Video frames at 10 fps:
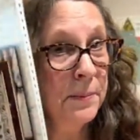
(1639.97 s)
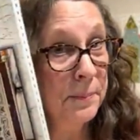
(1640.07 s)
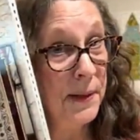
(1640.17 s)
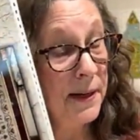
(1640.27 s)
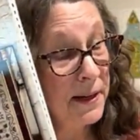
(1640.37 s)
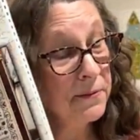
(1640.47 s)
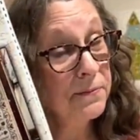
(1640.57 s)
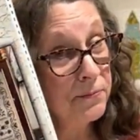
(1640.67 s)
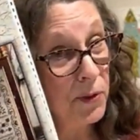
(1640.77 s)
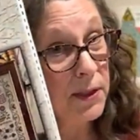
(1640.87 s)
But I have
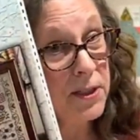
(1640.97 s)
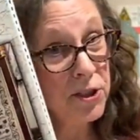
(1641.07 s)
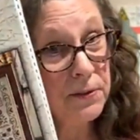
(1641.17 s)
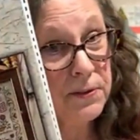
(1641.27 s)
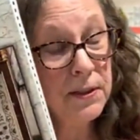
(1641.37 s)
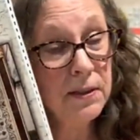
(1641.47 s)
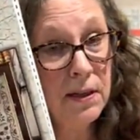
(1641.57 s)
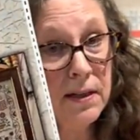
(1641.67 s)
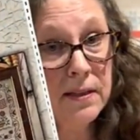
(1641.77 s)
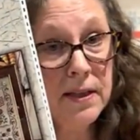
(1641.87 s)
really shifted a
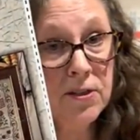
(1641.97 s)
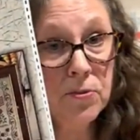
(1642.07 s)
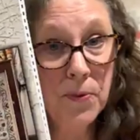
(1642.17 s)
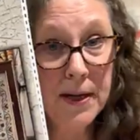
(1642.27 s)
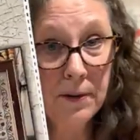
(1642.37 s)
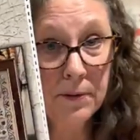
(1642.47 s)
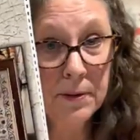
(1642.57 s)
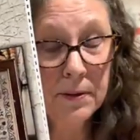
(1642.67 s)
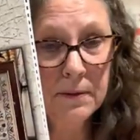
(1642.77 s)
lot of things around